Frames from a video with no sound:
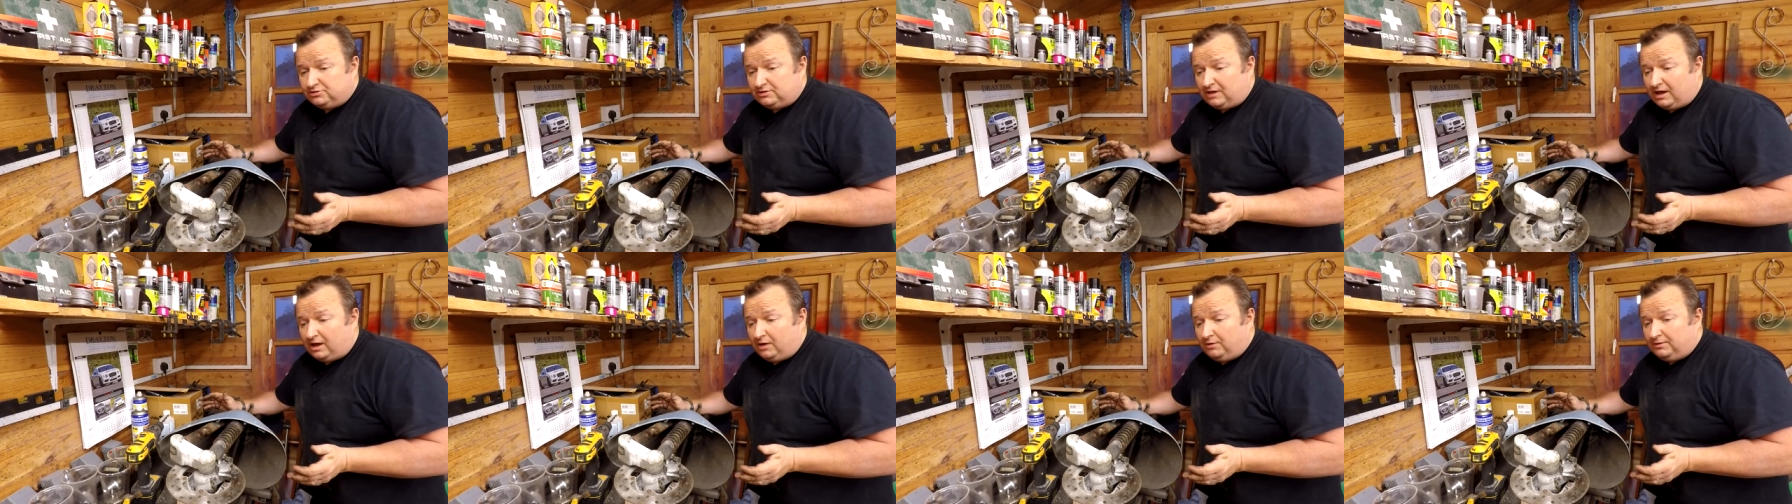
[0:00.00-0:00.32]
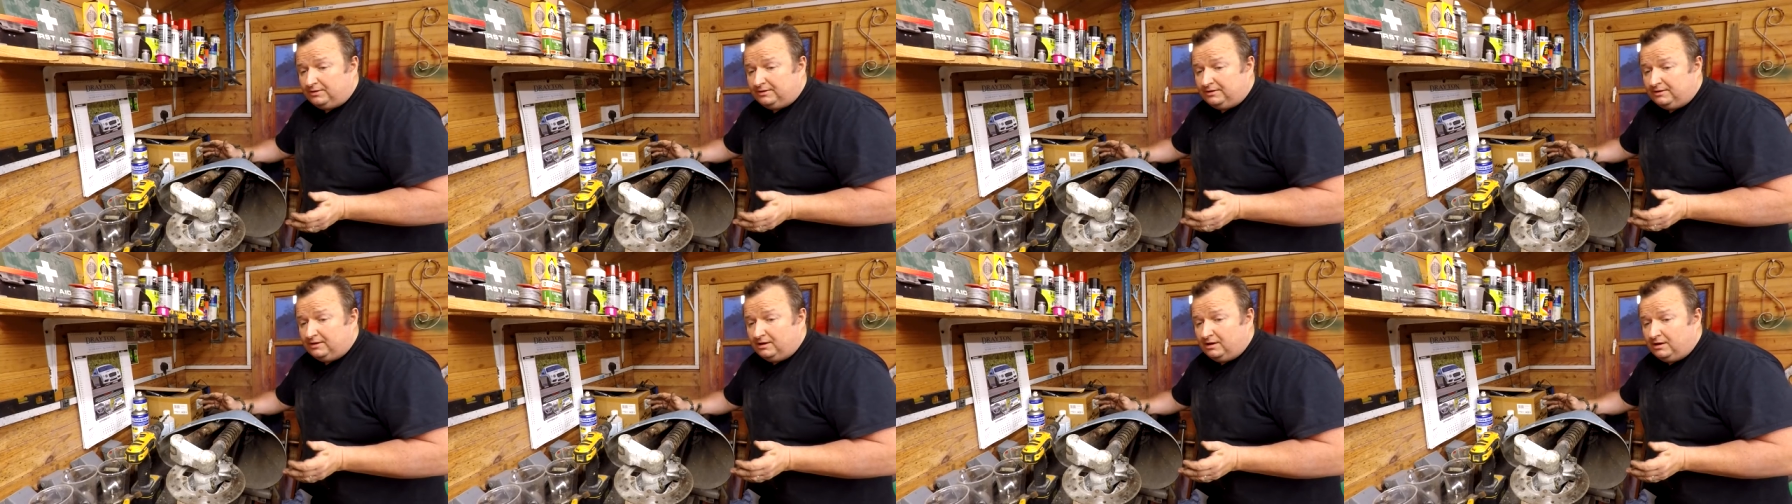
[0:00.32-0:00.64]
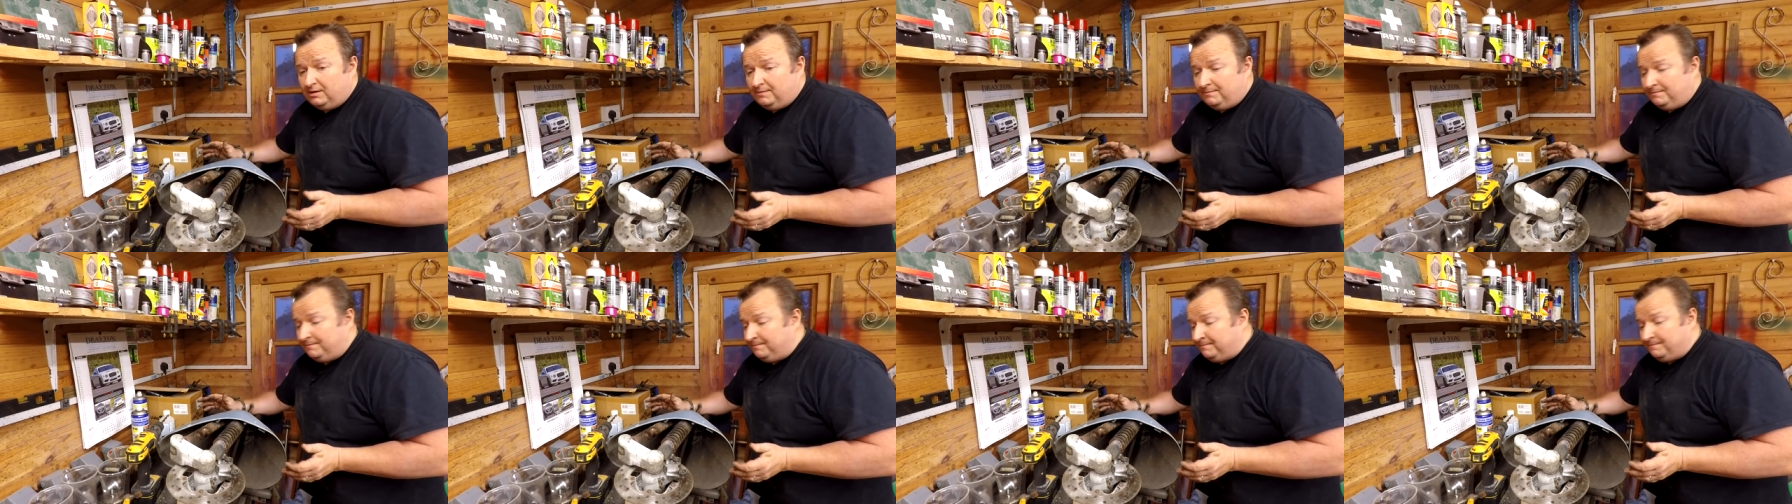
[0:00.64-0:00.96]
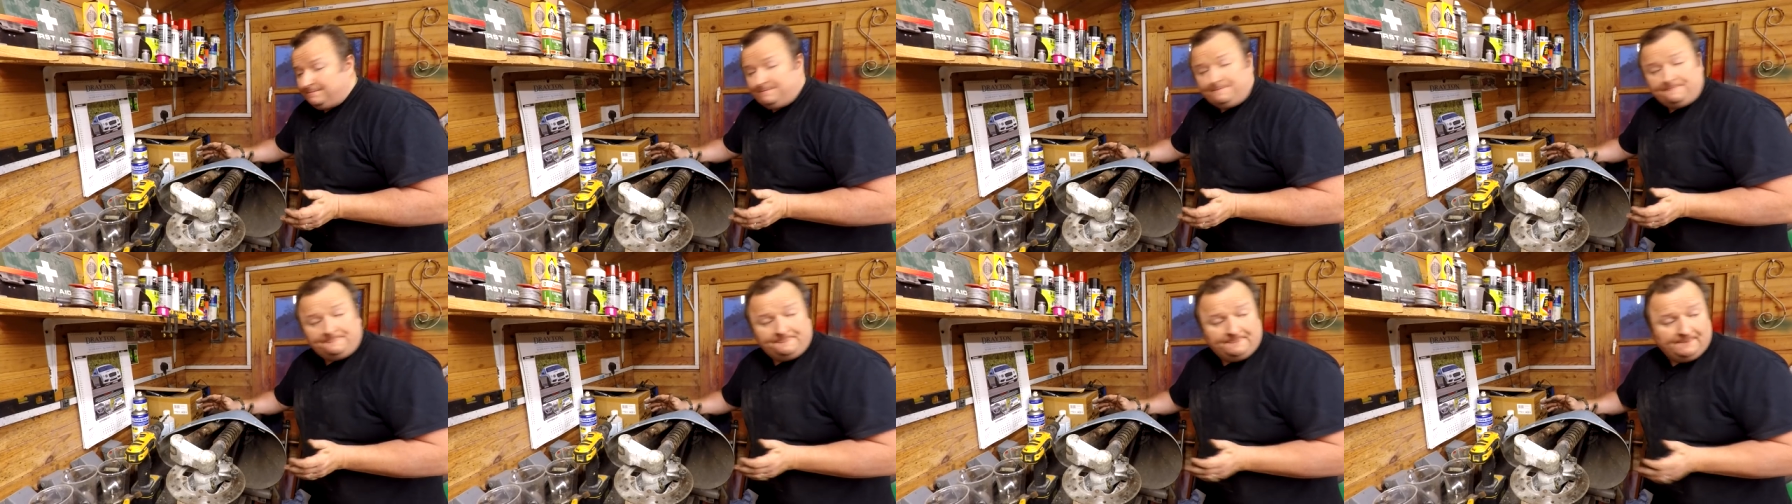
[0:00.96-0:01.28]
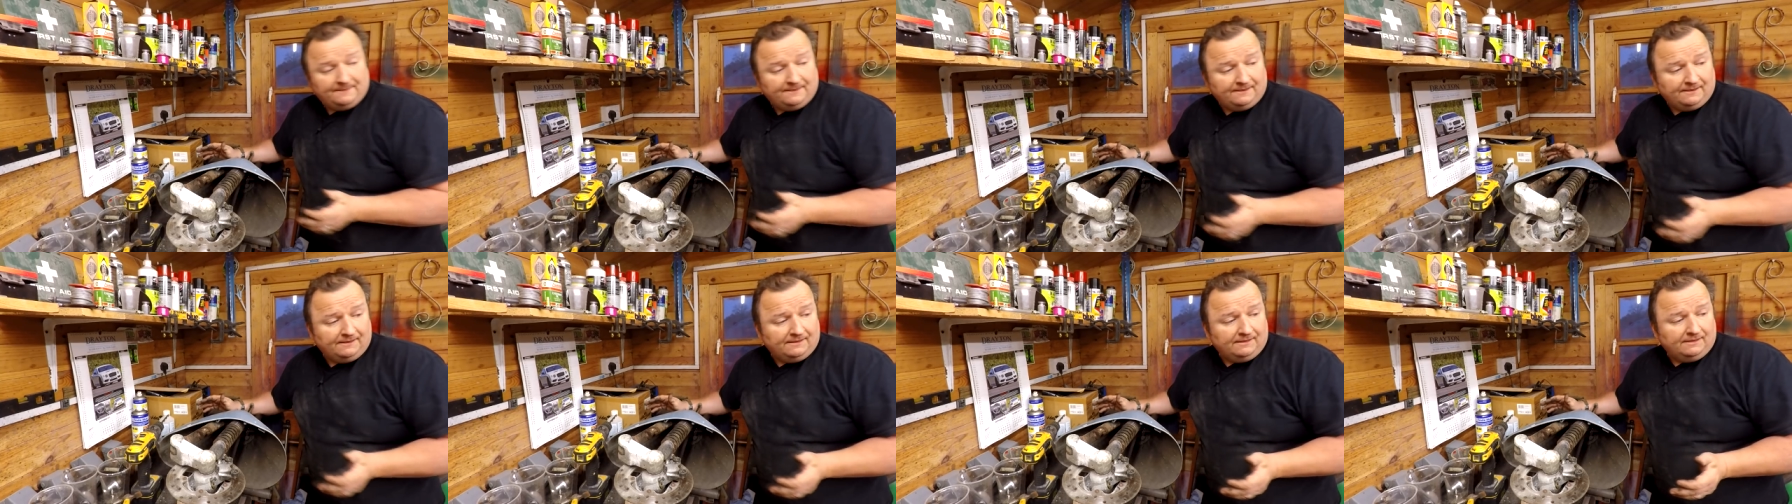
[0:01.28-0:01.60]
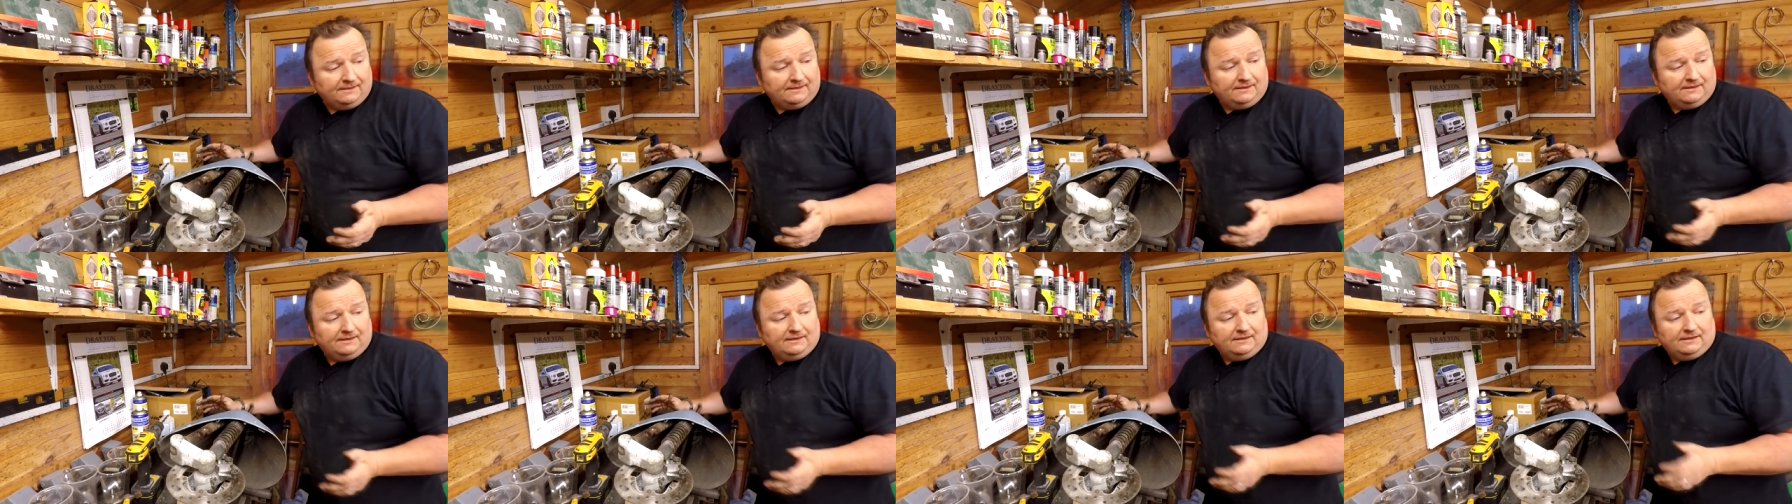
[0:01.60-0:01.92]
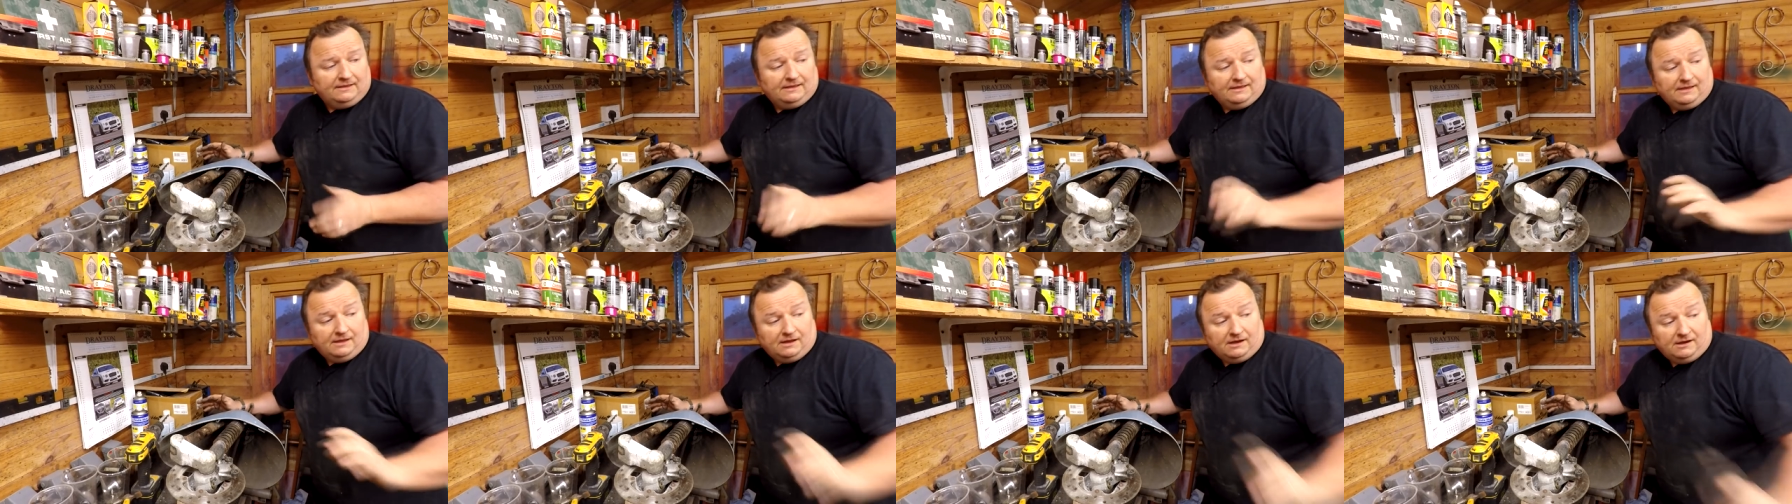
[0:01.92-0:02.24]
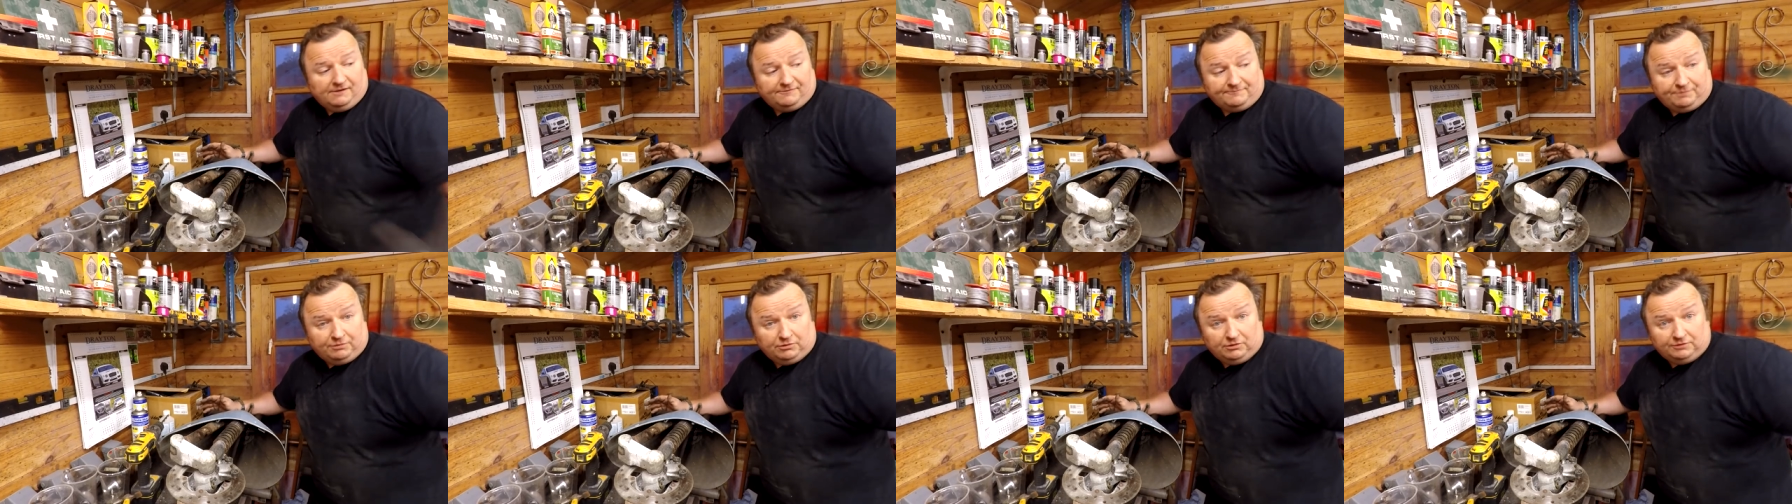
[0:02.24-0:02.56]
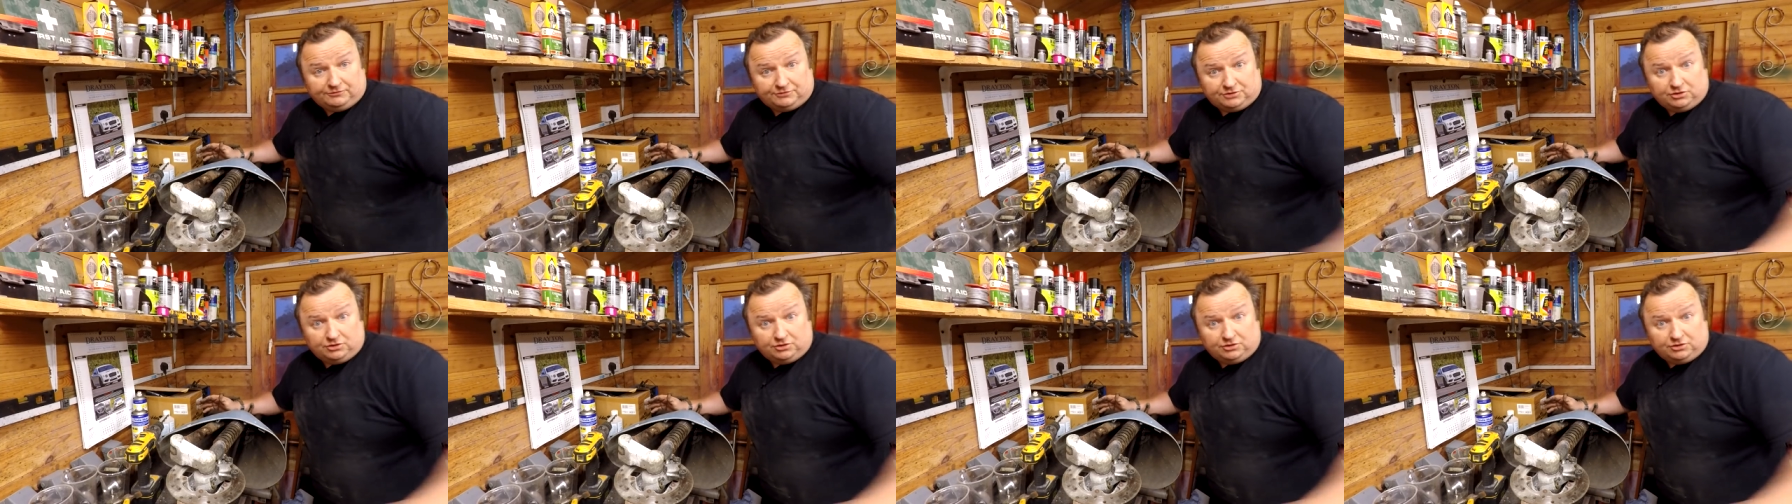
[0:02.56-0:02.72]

know, and um, I've put,